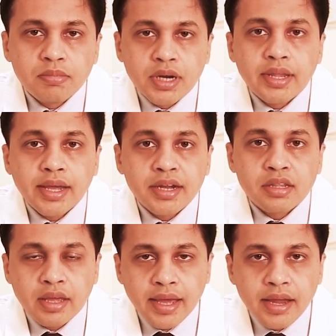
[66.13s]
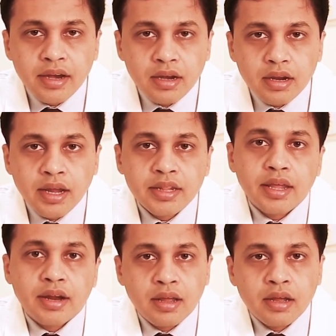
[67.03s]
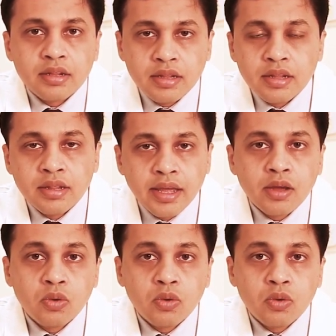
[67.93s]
but they get scared and they